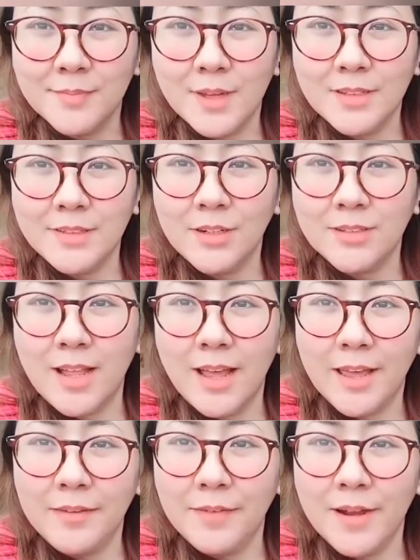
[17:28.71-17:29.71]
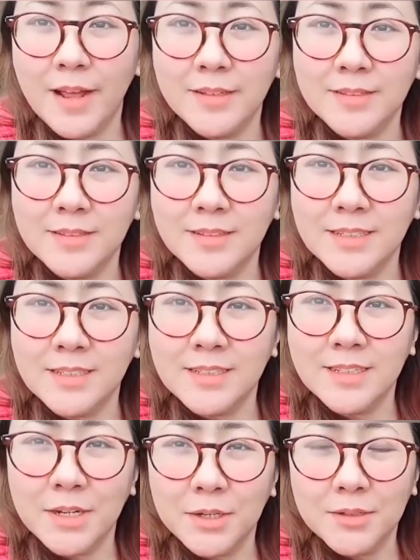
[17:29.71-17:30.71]
That's our life in
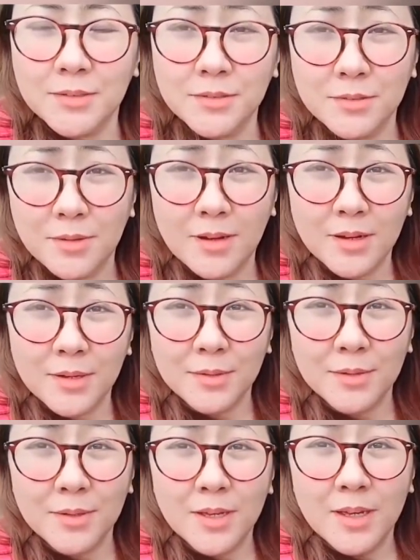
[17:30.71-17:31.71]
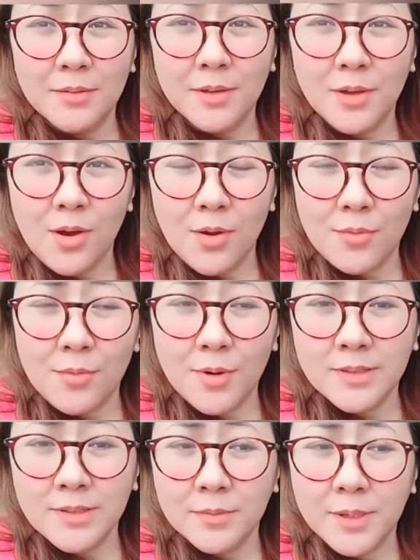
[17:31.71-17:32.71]
isolation here in Toronto. We go out
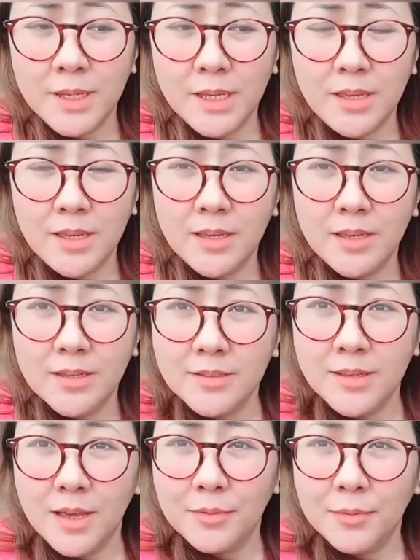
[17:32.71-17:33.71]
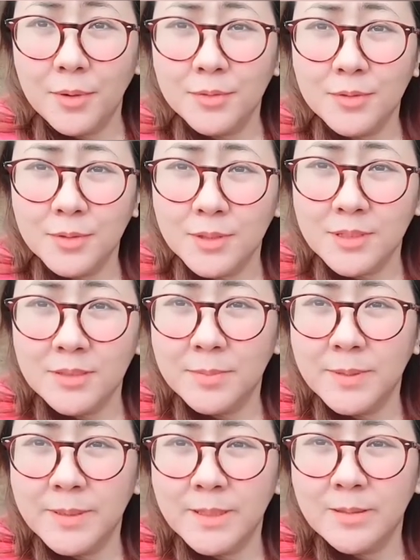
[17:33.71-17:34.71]
once a week to get groceries,
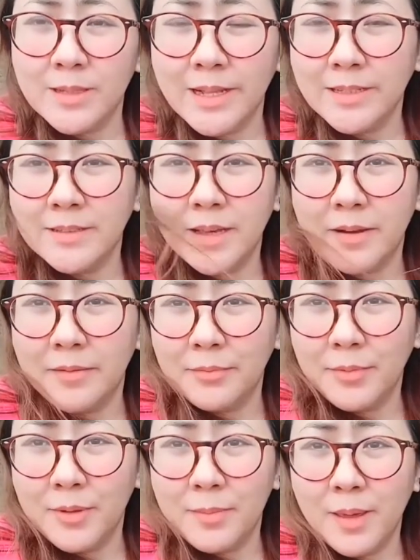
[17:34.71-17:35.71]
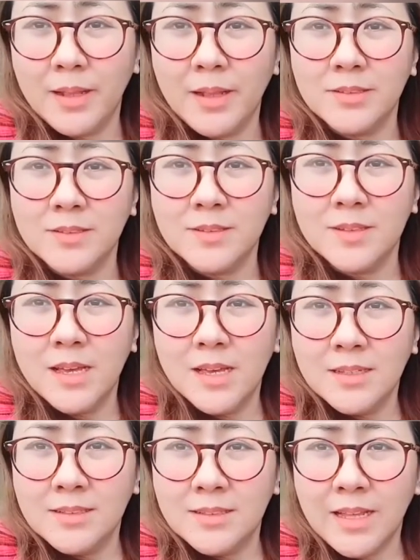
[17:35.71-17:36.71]
but that's it. We mainly just
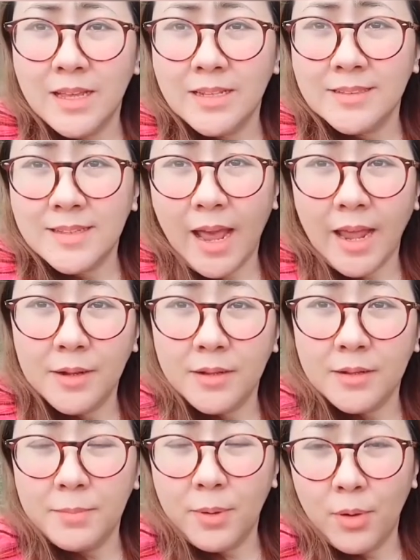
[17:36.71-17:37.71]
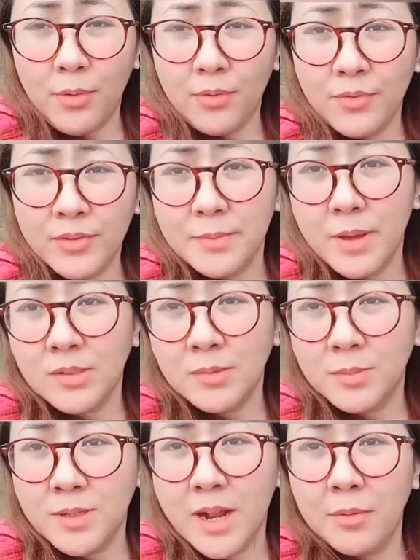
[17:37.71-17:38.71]
stay inside. Both of us, my
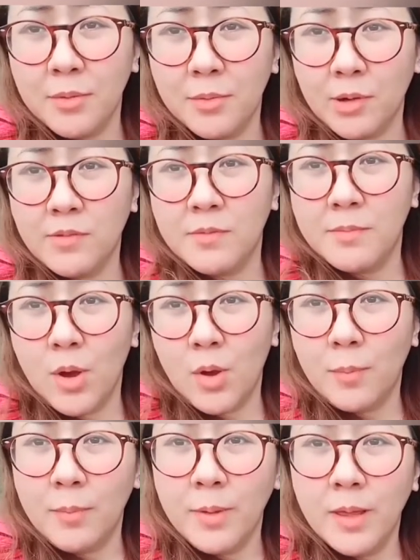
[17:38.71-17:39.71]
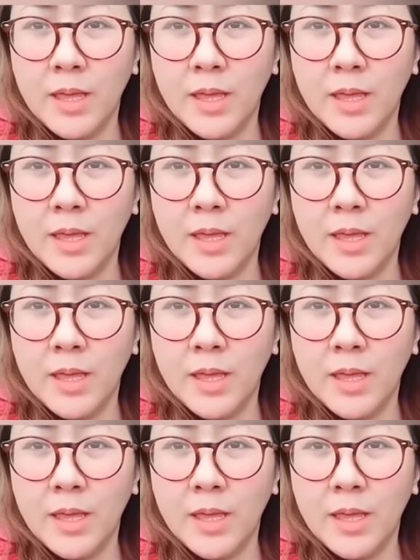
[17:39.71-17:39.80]
husband and I, we work from home.